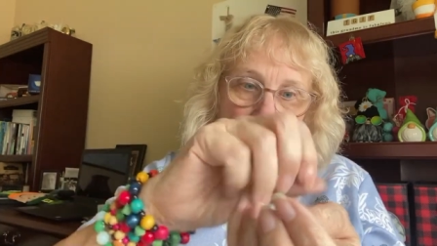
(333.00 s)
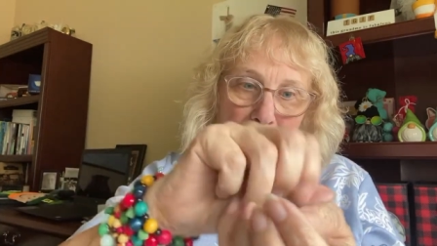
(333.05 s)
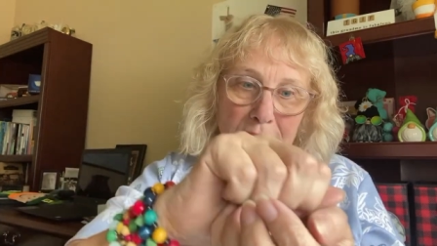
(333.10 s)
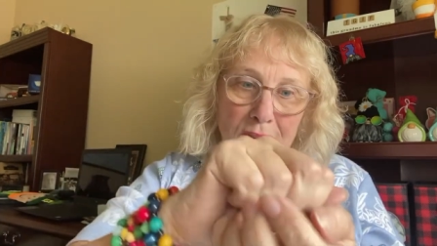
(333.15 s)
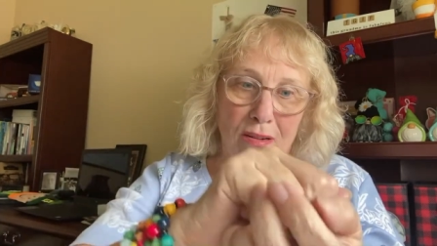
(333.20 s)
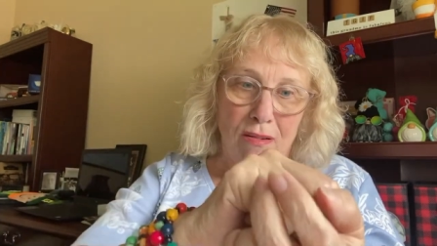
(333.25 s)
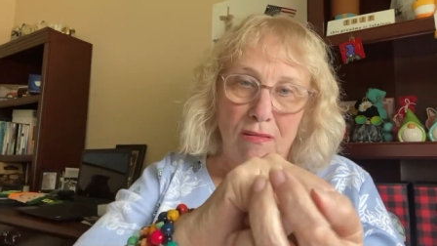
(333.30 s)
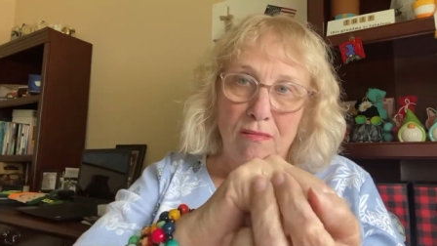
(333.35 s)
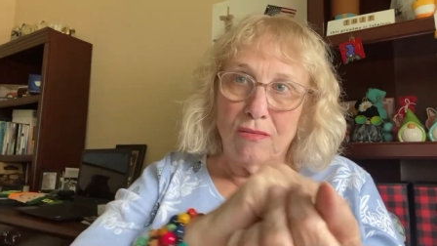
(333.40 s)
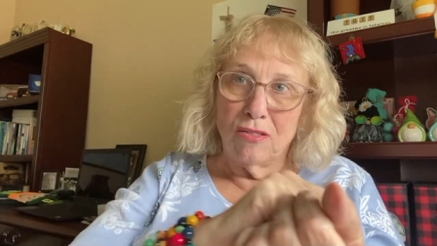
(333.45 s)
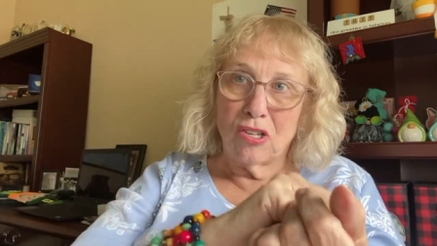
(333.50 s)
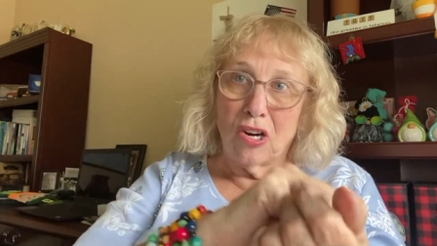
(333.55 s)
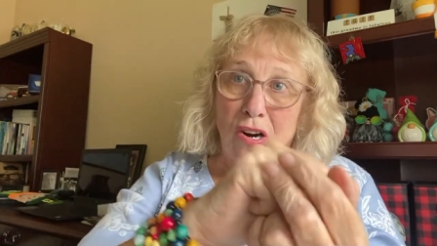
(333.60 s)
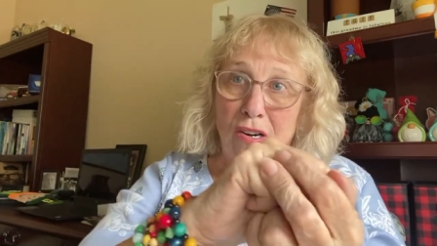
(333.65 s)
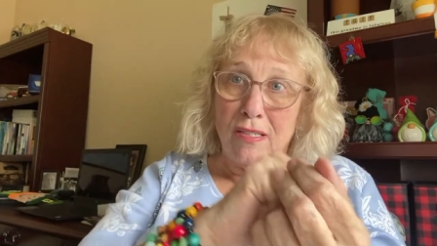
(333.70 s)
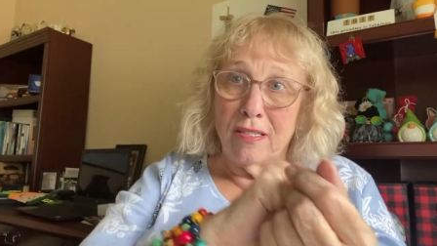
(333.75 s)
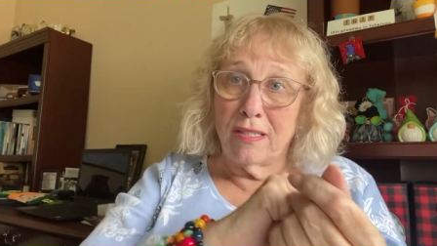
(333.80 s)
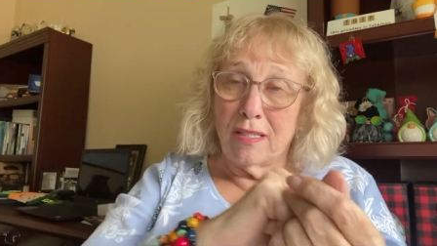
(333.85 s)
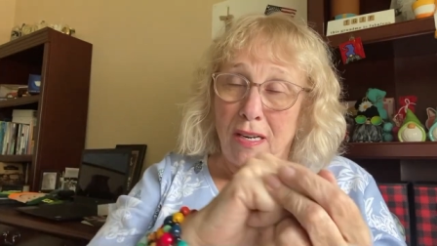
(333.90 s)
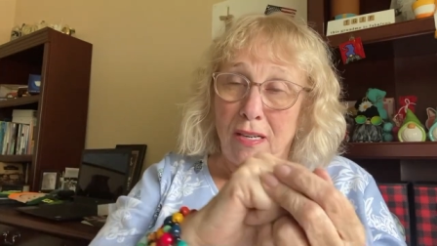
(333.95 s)
you know,
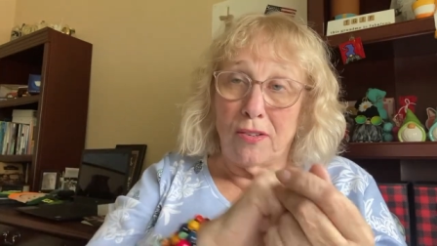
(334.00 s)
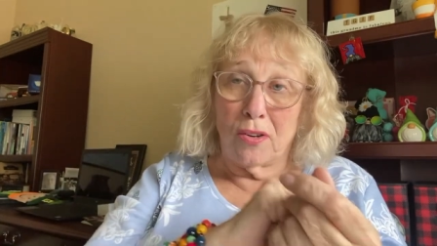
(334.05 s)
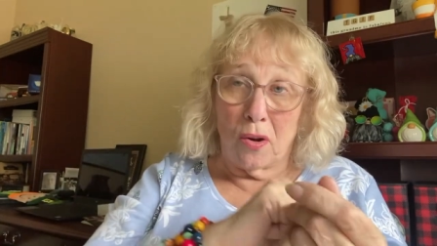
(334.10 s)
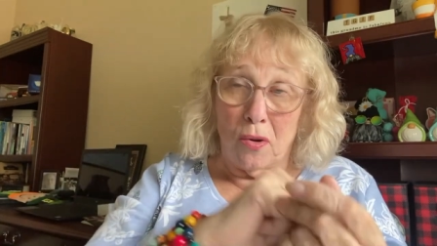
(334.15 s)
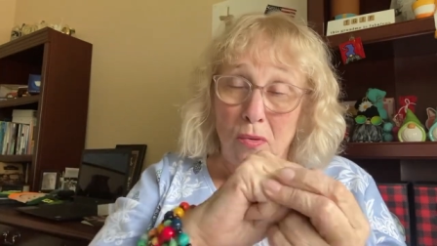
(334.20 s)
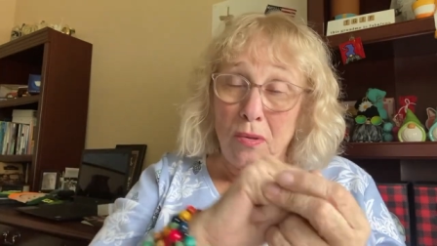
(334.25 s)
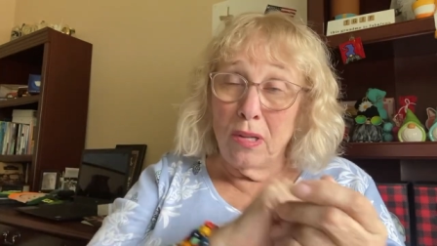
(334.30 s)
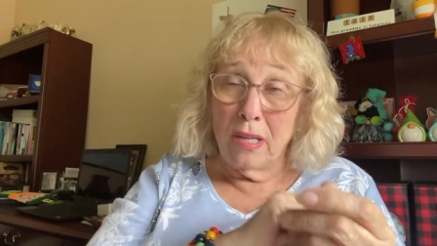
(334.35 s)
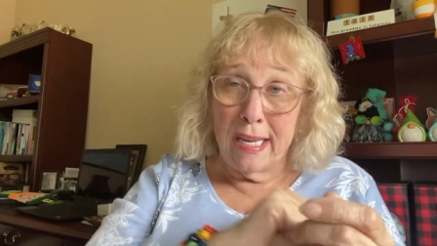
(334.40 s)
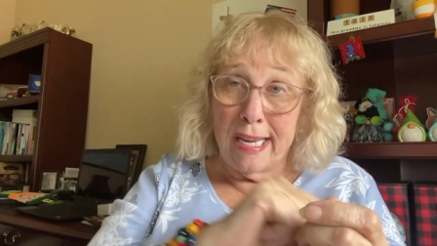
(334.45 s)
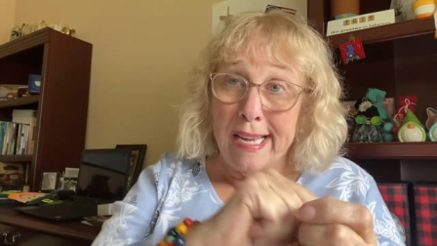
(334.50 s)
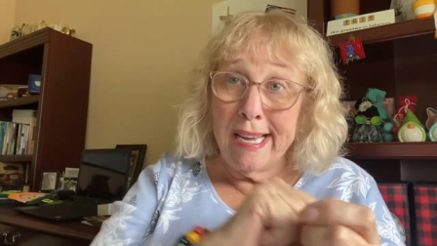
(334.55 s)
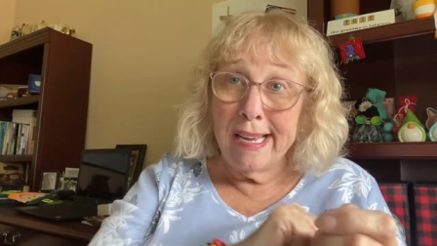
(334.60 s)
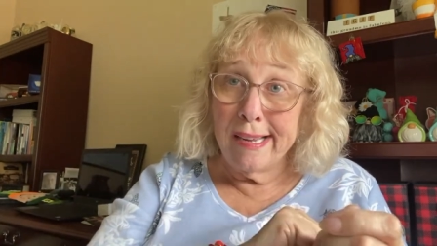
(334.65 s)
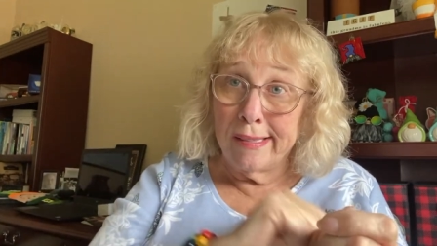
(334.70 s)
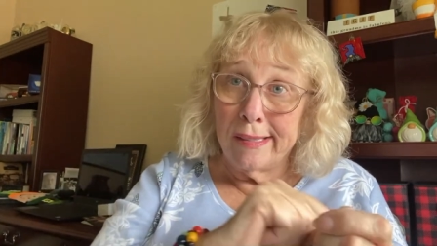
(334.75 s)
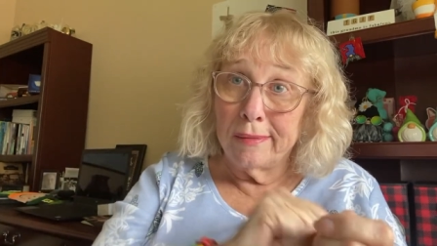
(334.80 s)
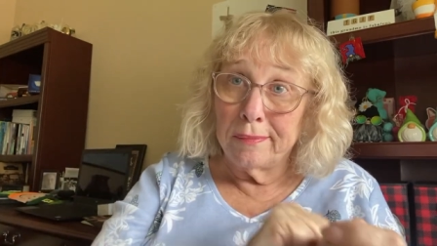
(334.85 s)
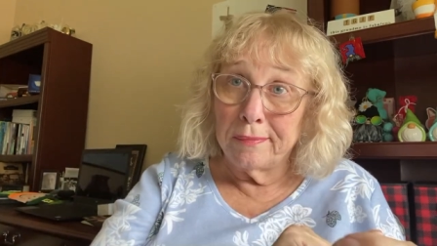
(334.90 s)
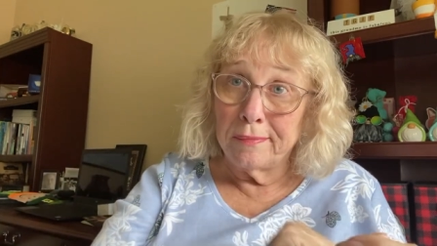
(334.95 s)
jars that don't
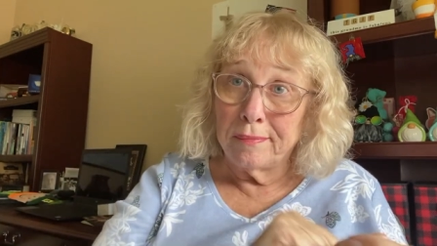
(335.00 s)
leak.